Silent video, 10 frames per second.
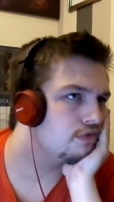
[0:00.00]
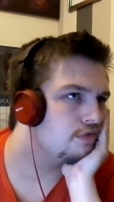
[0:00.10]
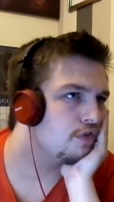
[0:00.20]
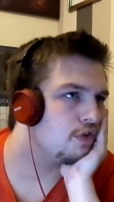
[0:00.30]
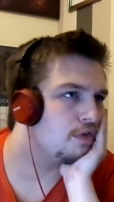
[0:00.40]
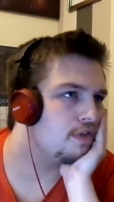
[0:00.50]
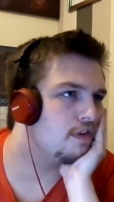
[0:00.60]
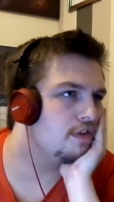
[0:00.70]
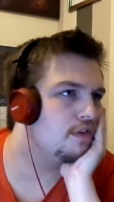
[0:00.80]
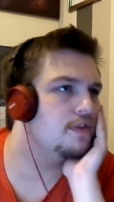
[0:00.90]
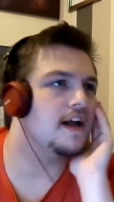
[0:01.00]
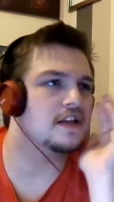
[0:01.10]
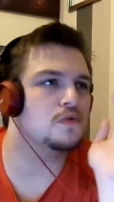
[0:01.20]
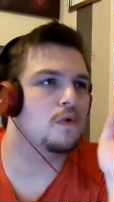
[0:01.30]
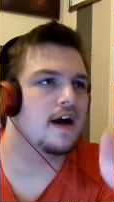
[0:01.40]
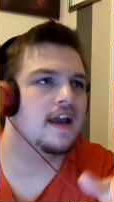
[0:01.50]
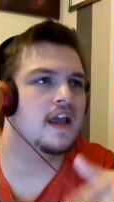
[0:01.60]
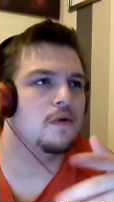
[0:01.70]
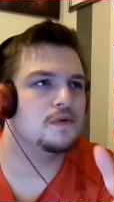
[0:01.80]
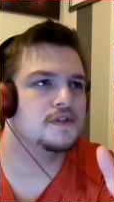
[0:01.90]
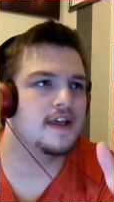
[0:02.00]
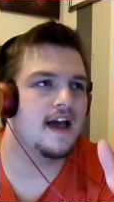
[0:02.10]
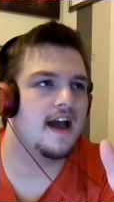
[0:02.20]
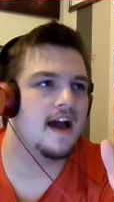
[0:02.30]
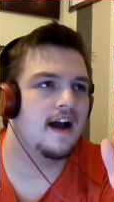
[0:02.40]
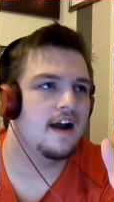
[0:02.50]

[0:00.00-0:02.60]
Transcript: So that's why he was there.